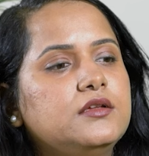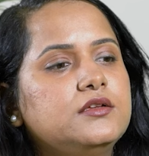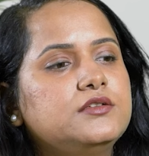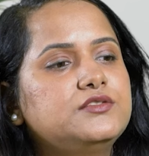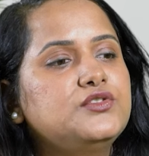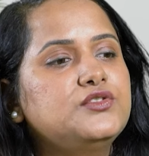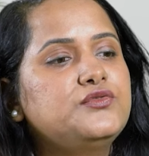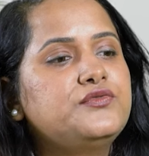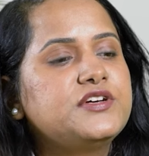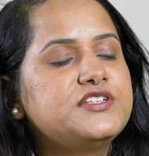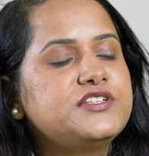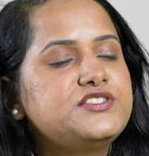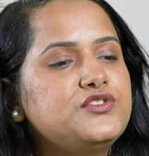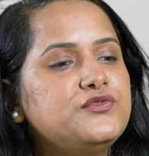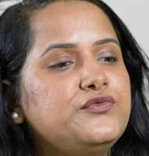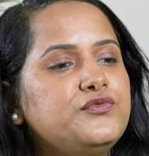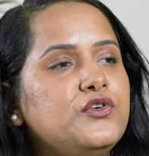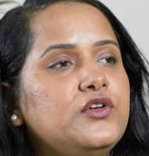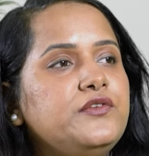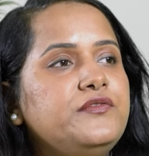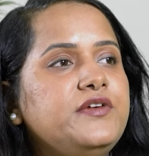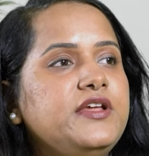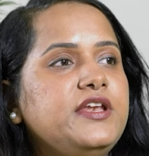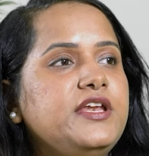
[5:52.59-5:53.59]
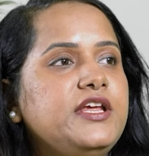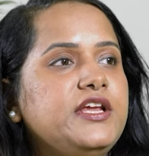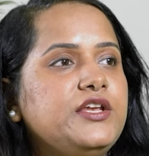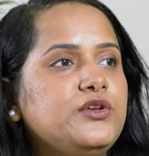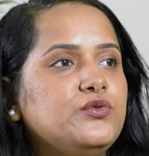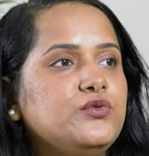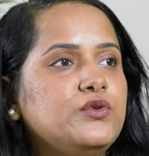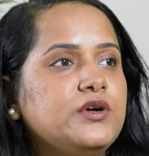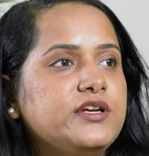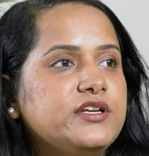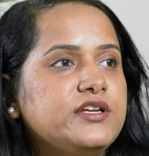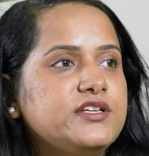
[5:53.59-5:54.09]
So first of all, we need
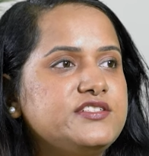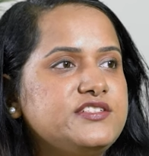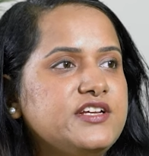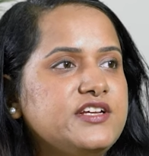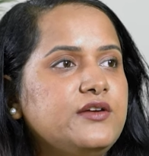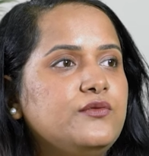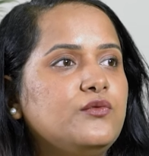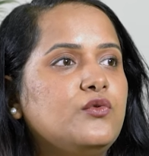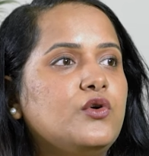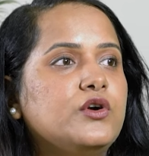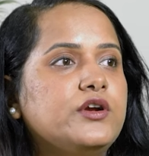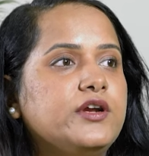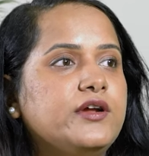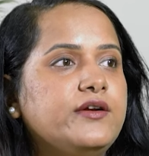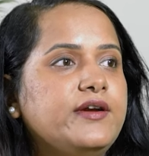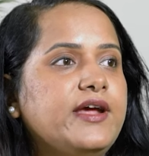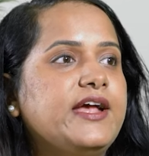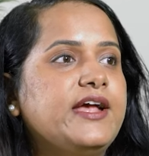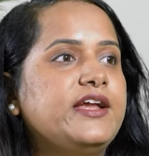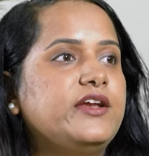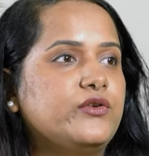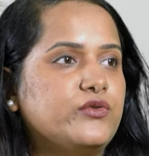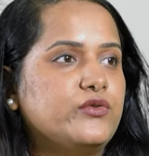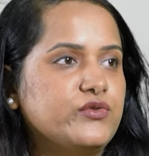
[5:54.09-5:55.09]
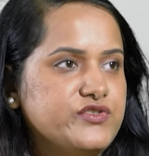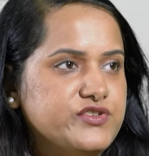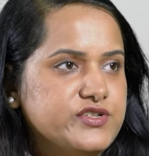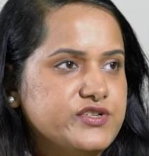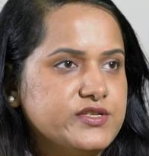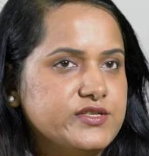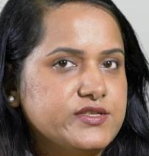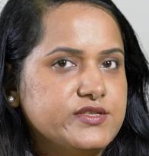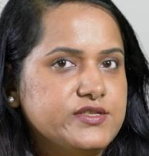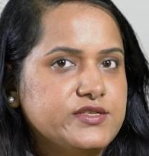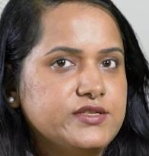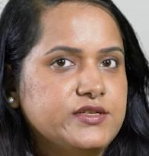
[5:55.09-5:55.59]
to understand what are
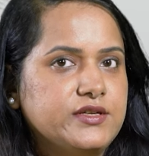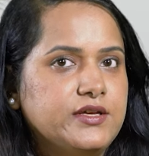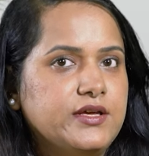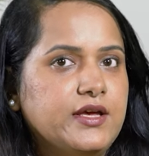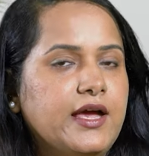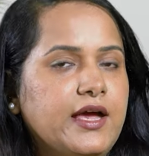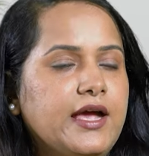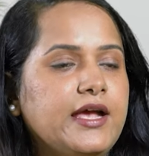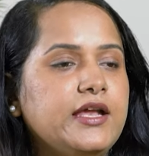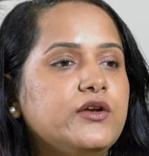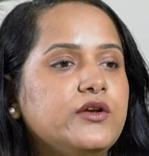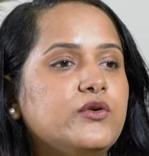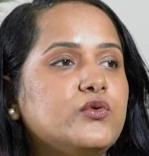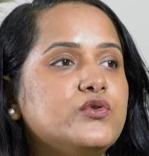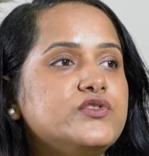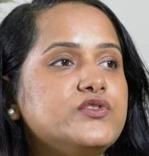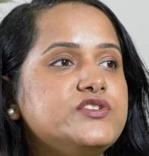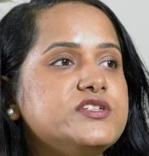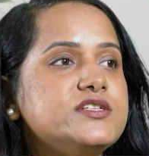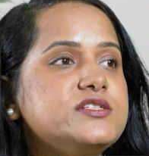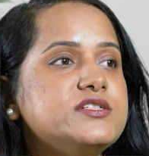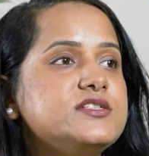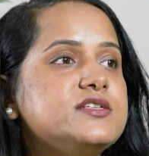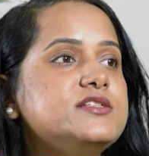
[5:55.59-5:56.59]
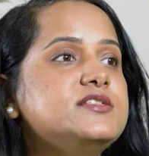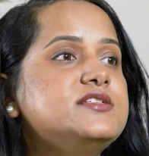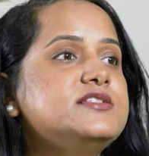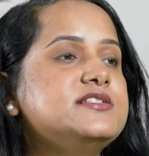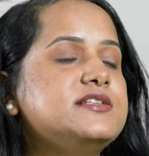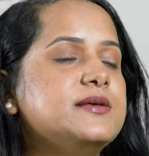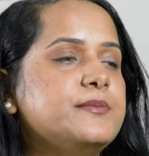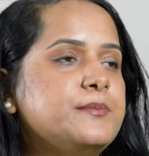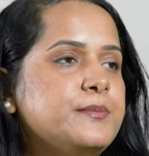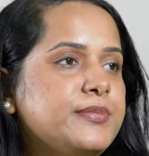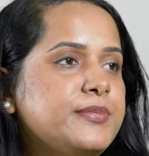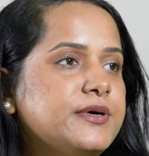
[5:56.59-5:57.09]
androgens. Androgens in
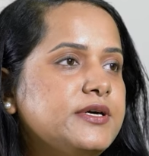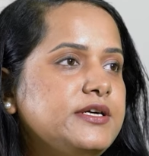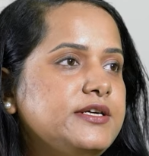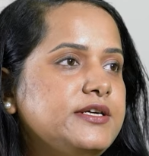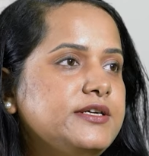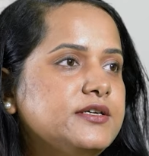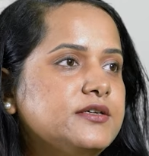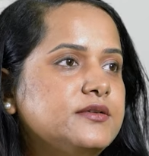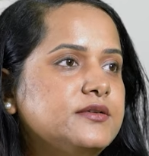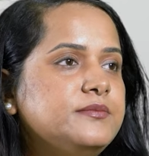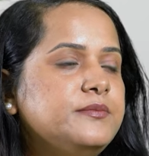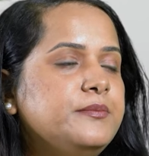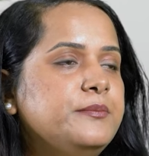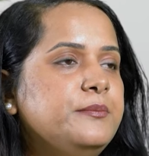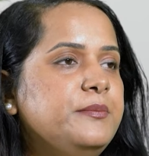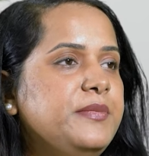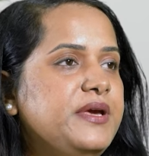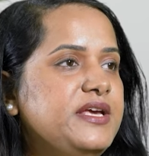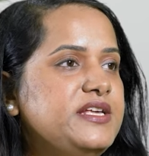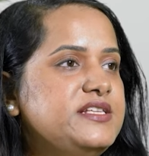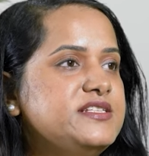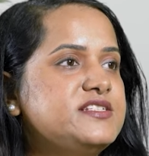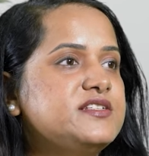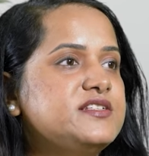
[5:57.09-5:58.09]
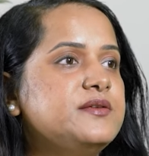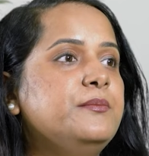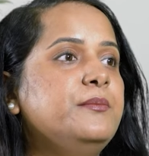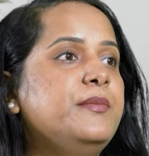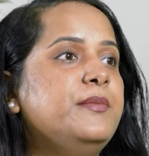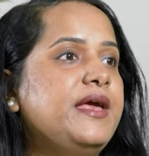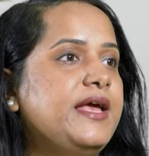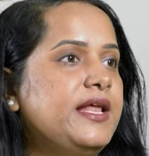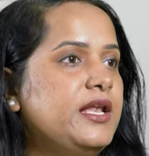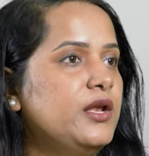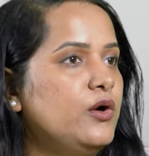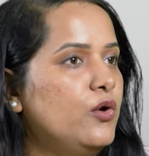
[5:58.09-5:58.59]
simple term means
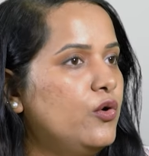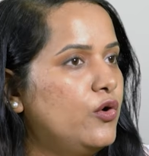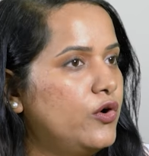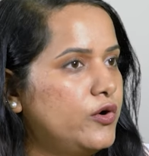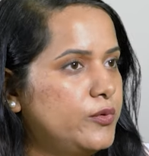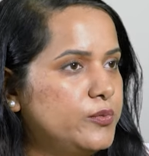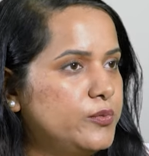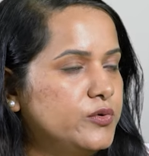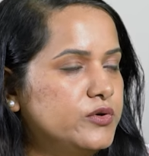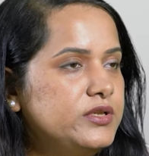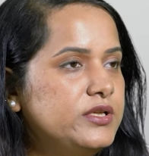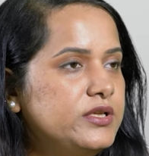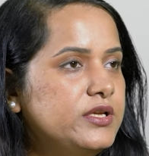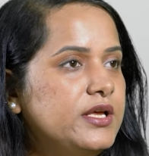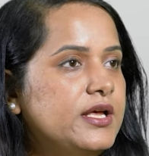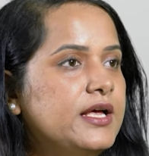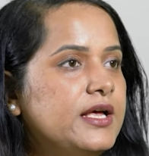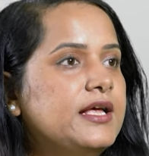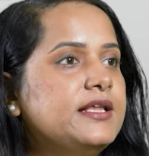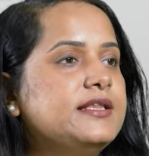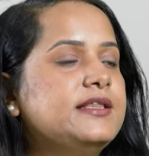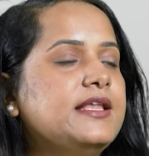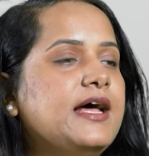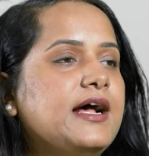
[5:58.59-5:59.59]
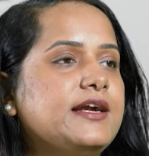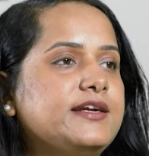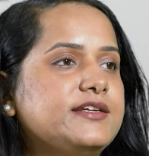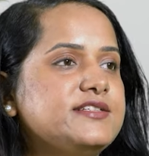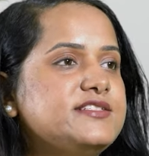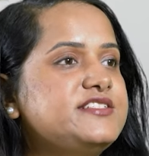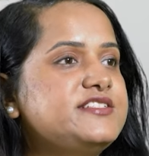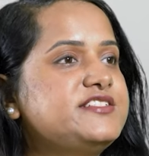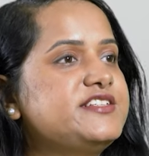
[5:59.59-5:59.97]
male hormone, that is